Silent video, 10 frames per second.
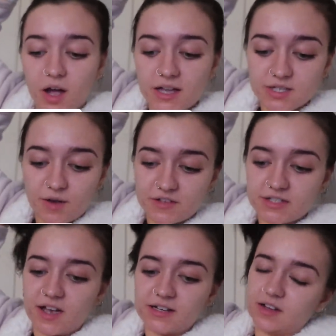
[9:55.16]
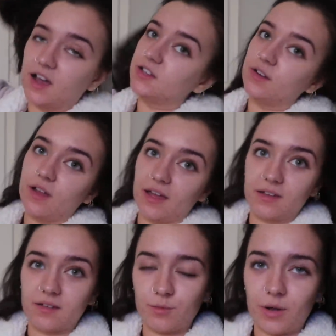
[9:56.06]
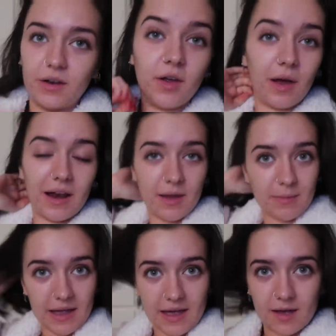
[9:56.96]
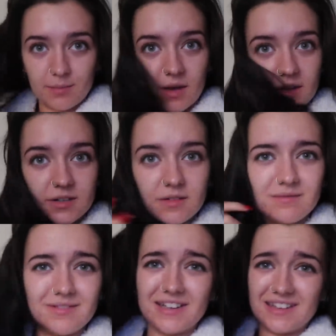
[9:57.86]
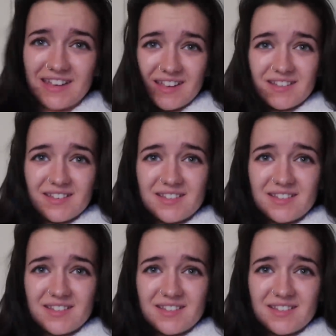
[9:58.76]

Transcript: Guys, so I've decided I don't like, well, I know I like my hair, but I don't, look at this.